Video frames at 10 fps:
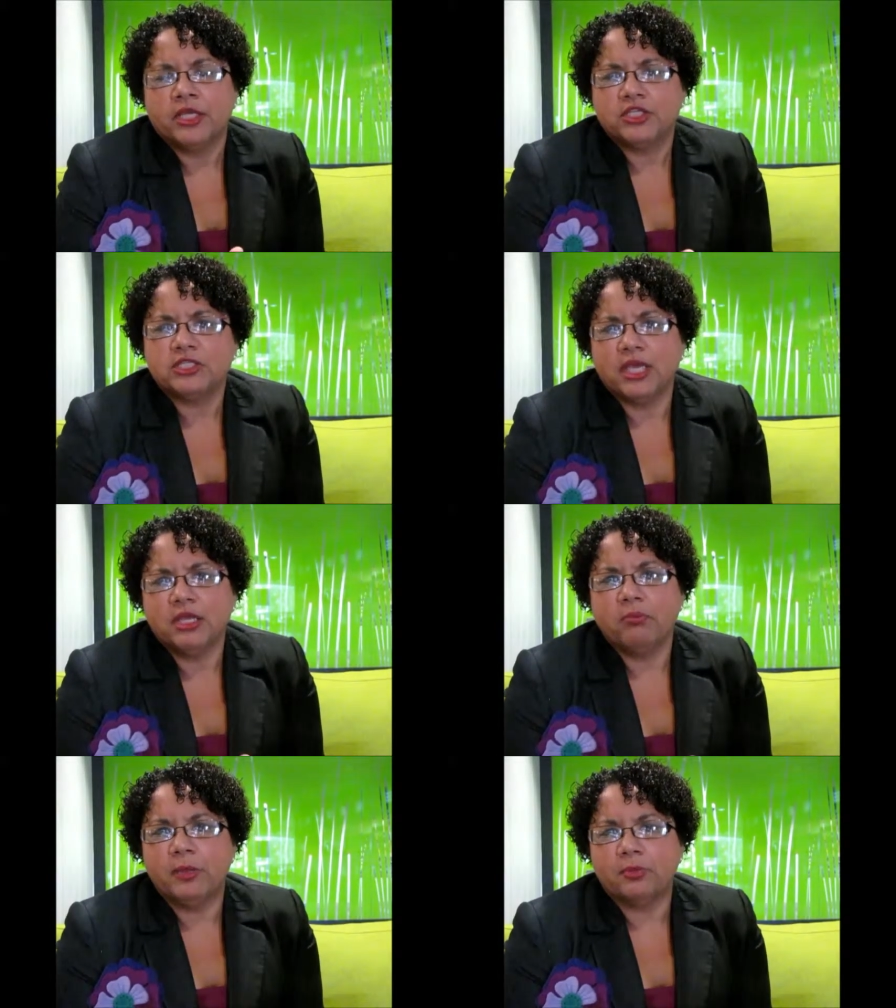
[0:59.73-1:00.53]
just
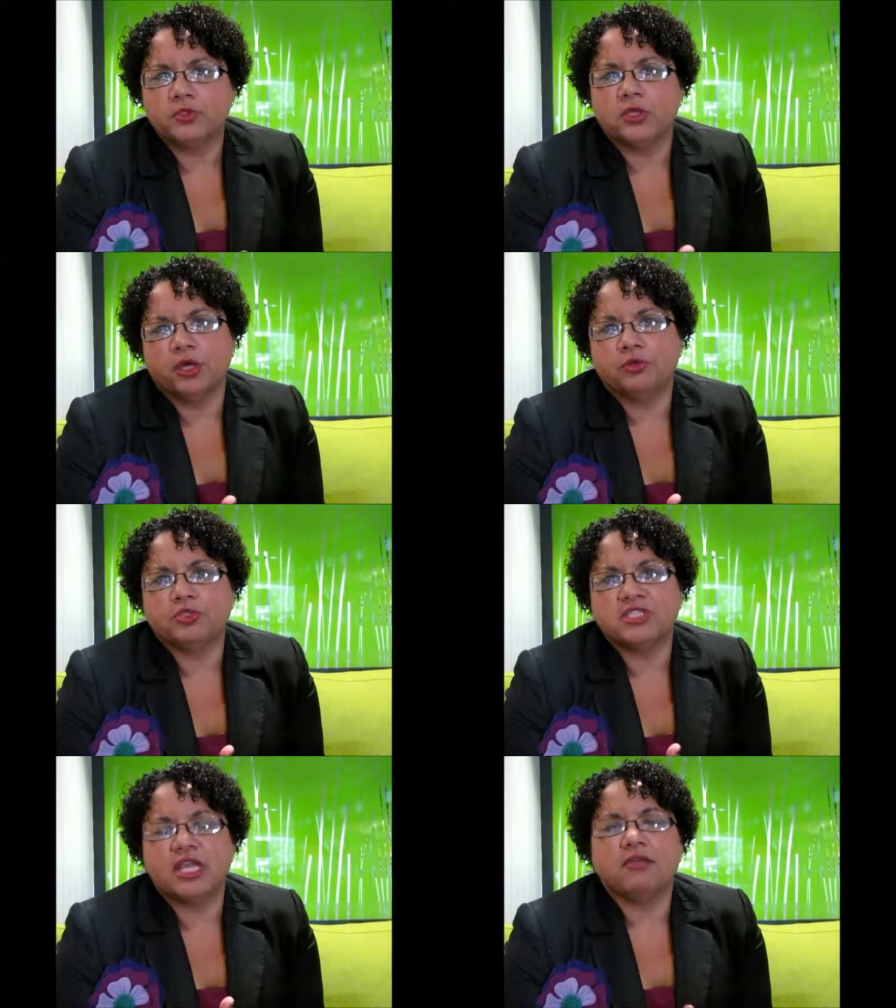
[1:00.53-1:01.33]
getting people to
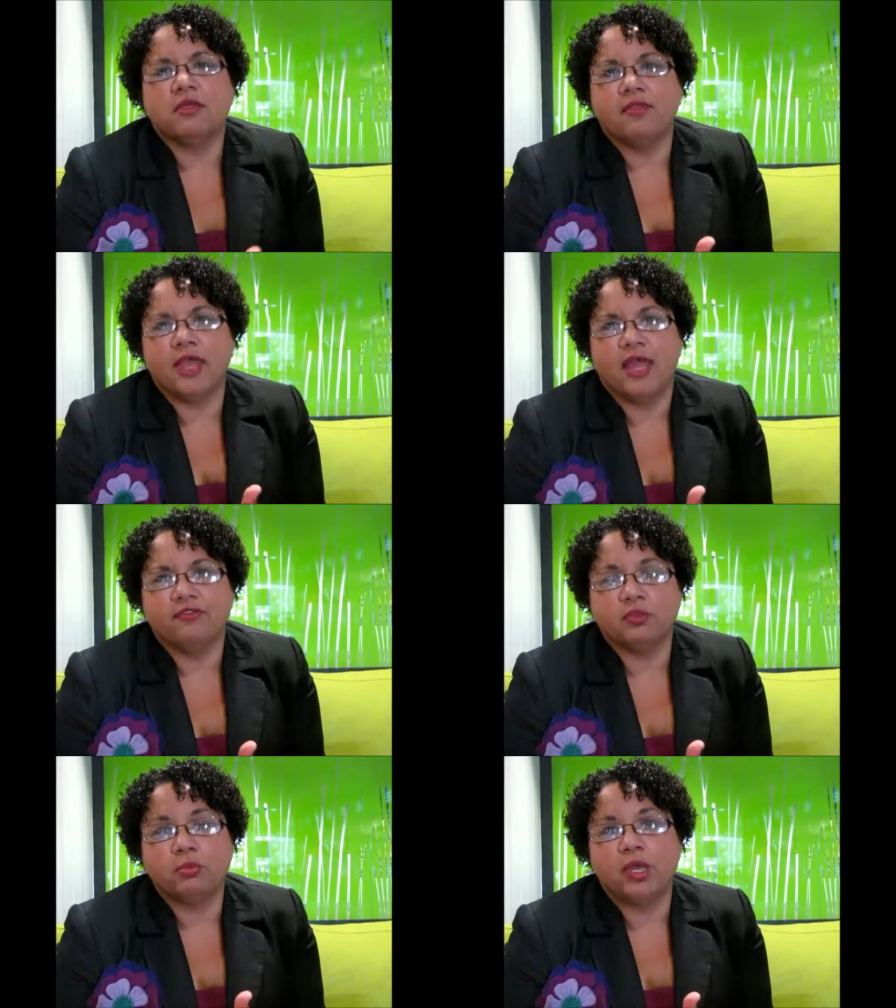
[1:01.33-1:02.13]
understand that they
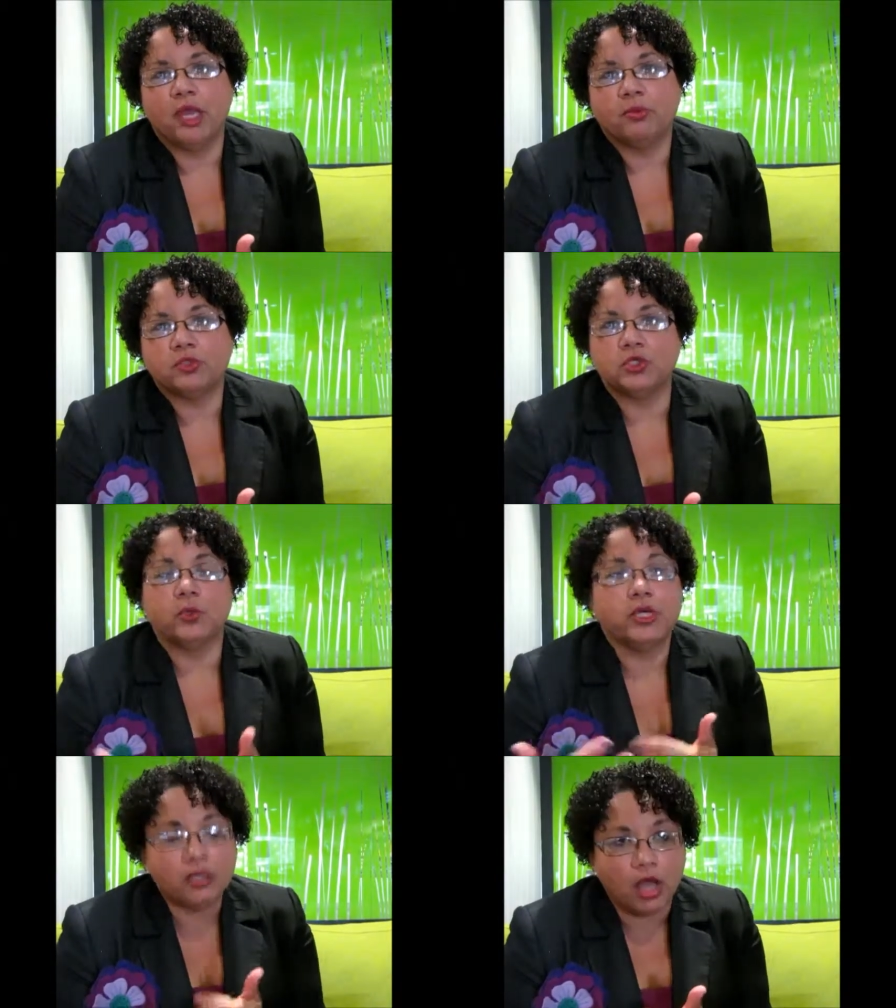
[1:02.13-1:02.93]
have to be able to
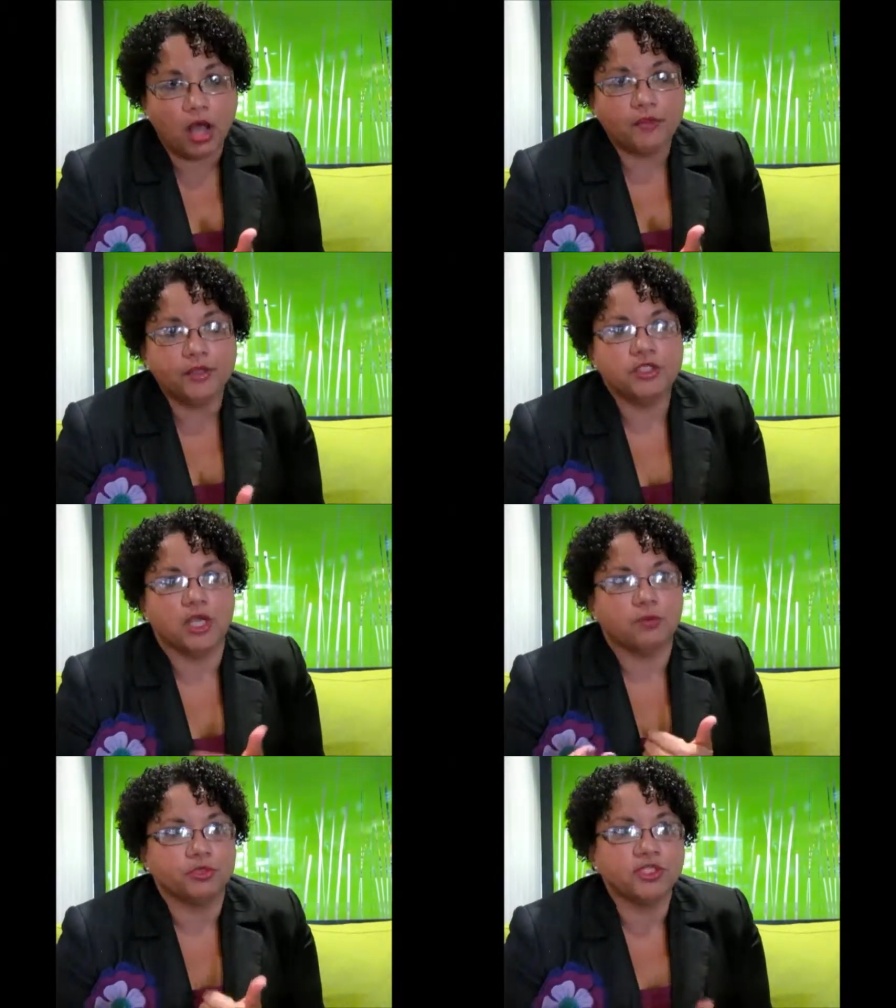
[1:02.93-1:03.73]
acknowledge and